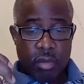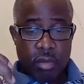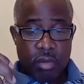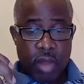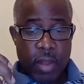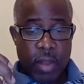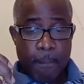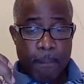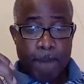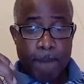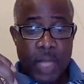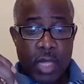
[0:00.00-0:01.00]
right?
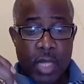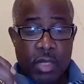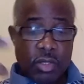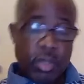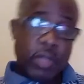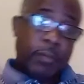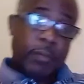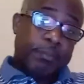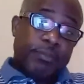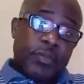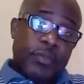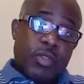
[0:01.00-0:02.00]
So,
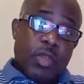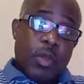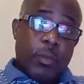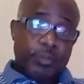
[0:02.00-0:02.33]
so